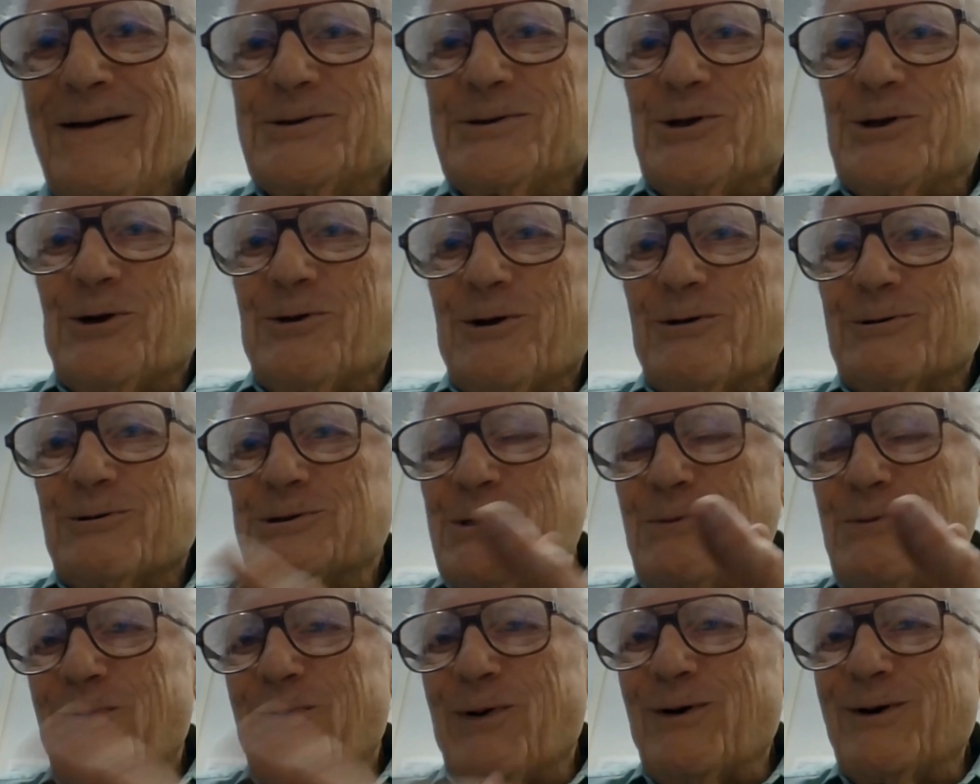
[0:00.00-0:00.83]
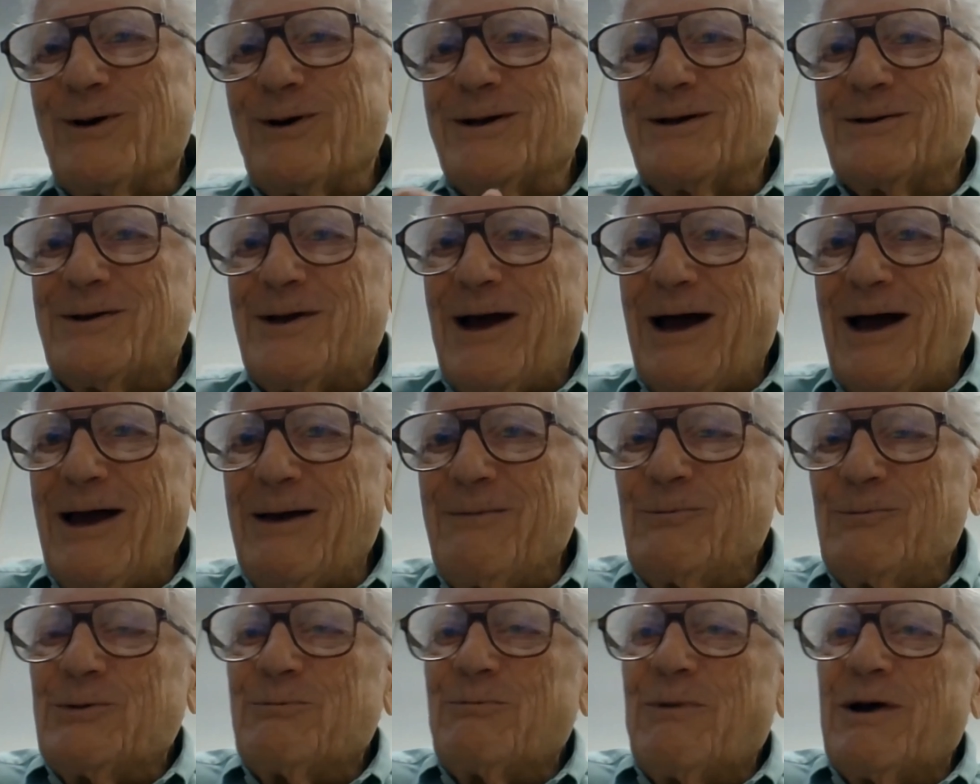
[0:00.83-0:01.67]
So there was a period of
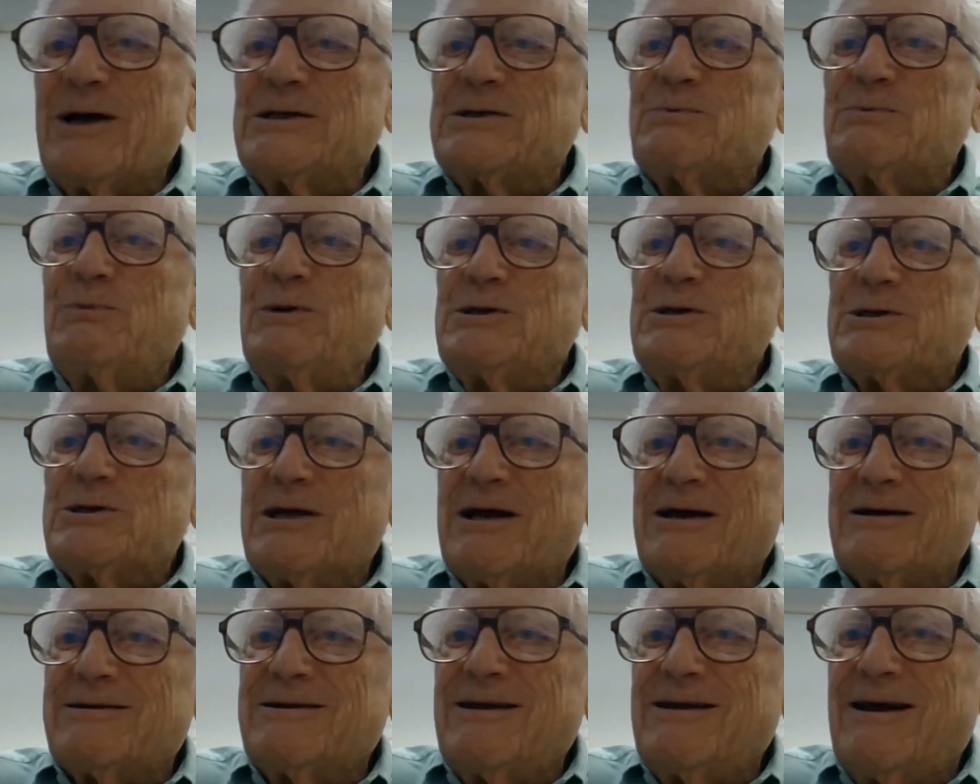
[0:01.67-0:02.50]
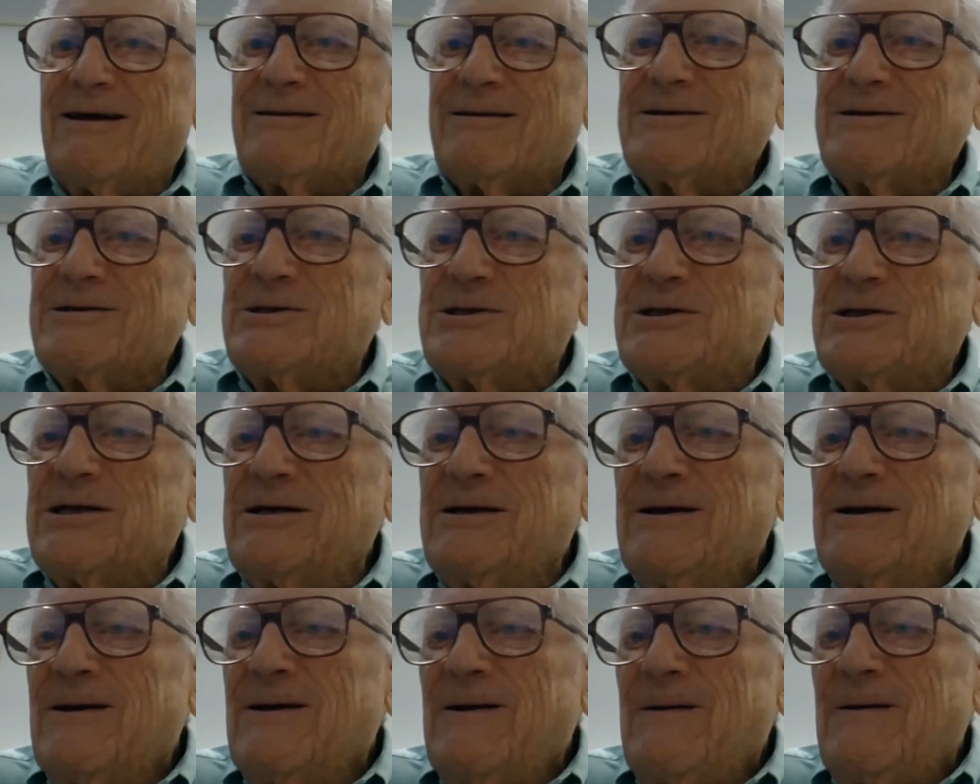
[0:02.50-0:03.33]
time when my speech technology